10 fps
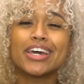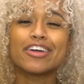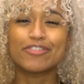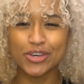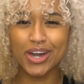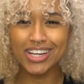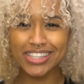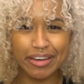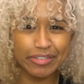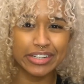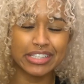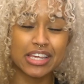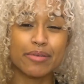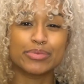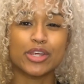If you guys have any
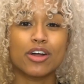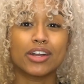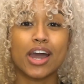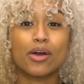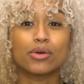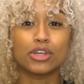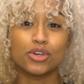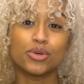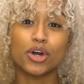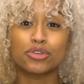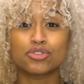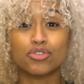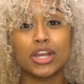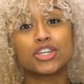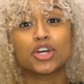tips on how you go
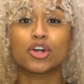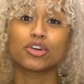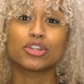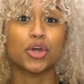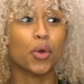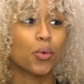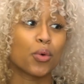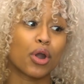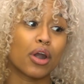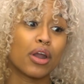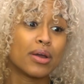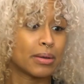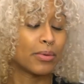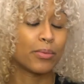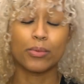straight to curly or
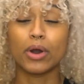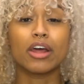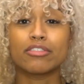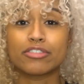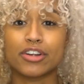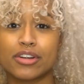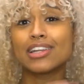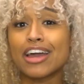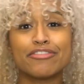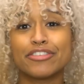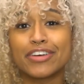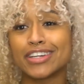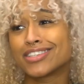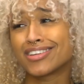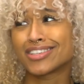whatever, life
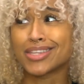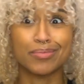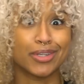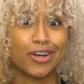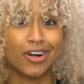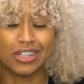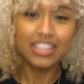advice, I'll accept it all.